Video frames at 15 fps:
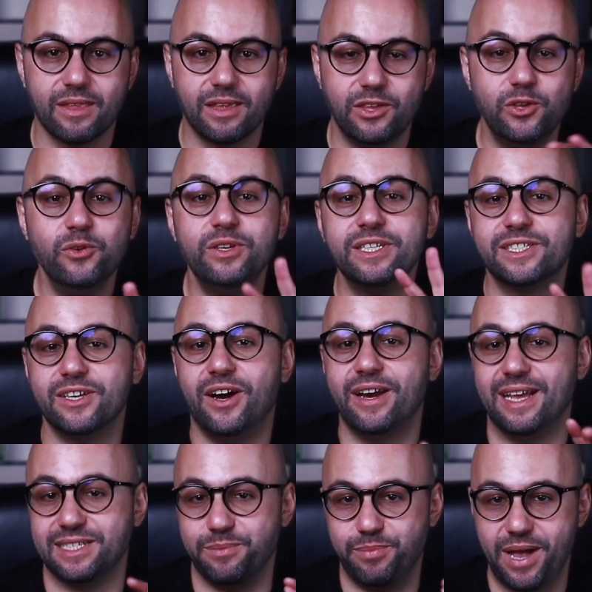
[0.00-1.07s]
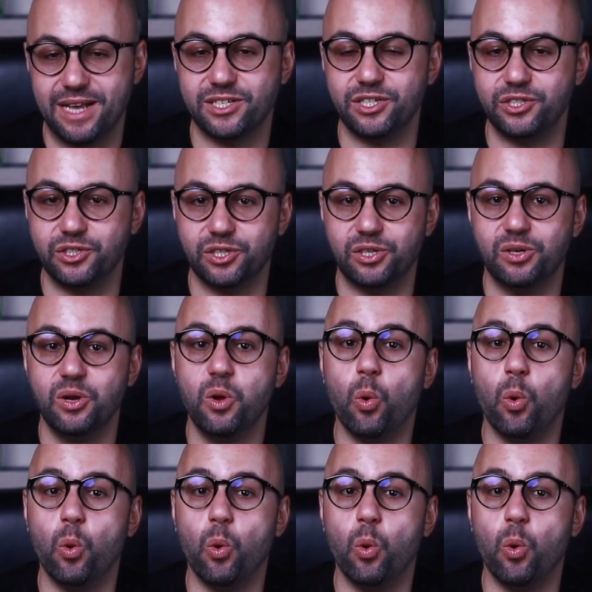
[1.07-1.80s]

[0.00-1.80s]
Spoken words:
You decide as a passenger